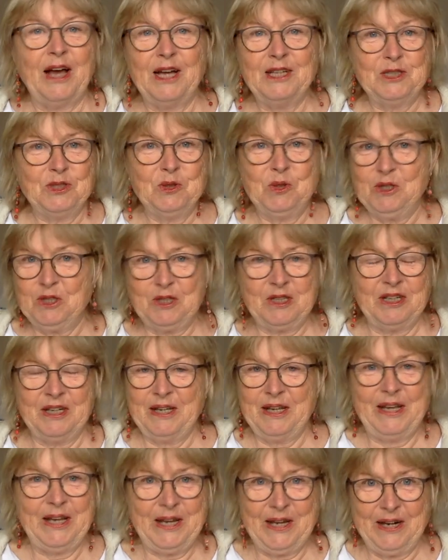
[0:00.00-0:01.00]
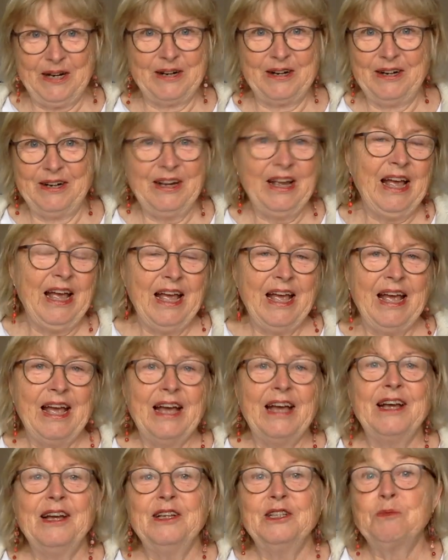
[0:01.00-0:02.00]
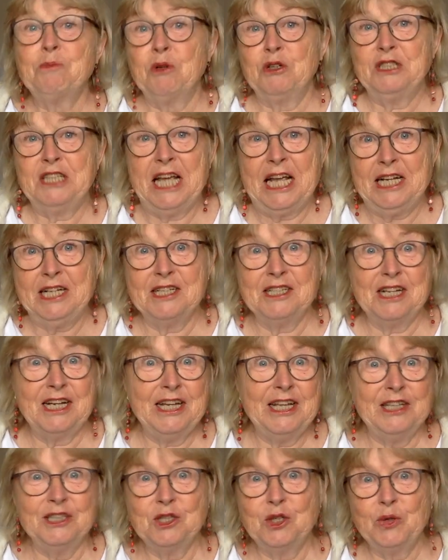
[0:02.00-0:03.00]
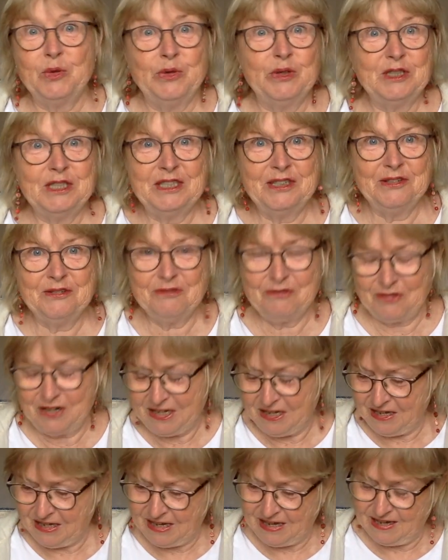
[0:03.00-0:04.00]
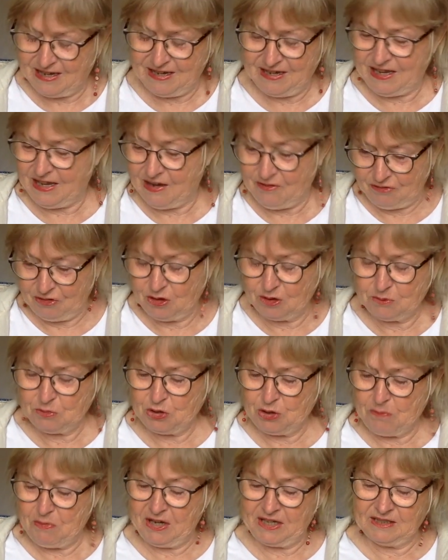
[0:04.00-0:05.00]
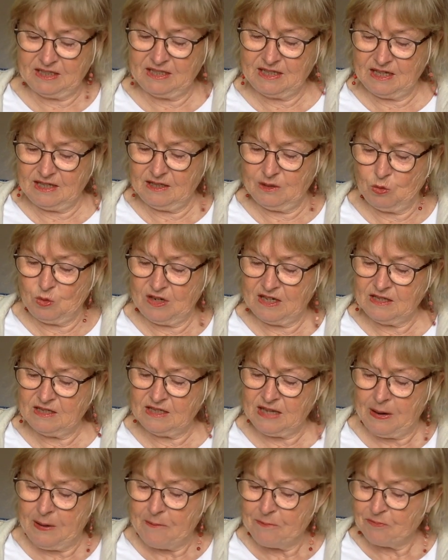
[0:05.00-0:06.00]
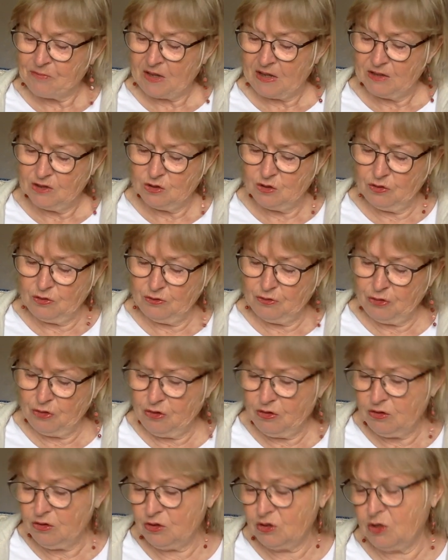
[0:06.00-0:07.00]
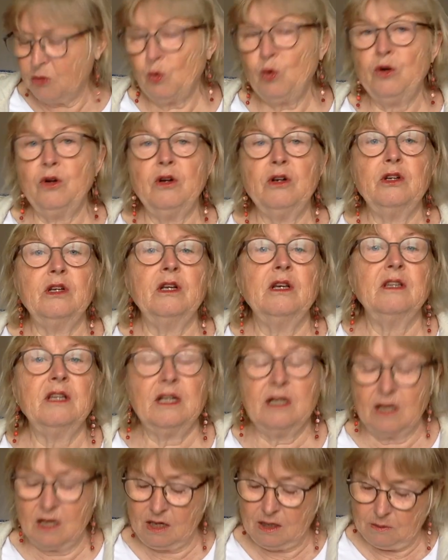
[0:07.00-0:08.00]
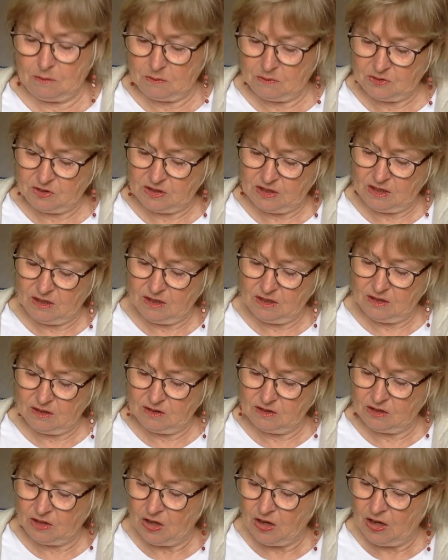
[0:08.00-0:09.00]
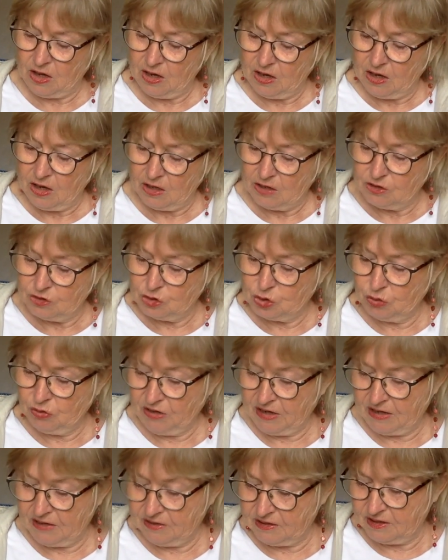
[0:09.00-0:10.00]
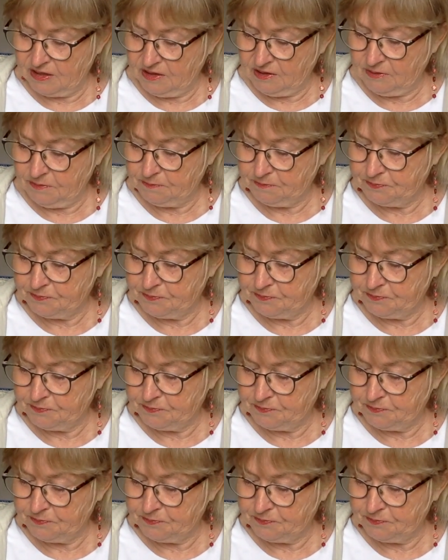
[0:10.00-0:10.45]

I do it here uh, spontaneously, intuitively. I have not prepared it otherwise. So the first word that comes is together,